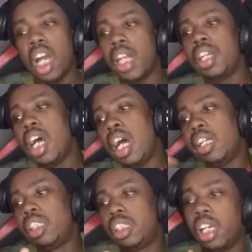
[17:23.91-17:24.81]
And on the
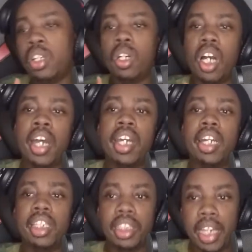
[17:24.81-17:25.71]
other
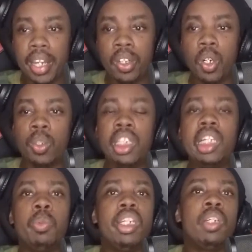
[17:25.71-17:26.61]
side now,
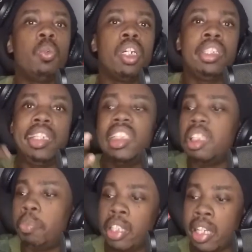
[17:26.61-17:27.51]
dealing with the whole
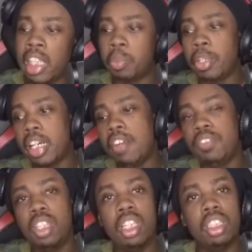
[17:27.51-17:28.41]
discipline aspect
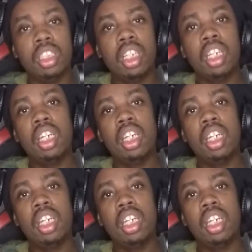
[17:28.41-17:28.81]
of things.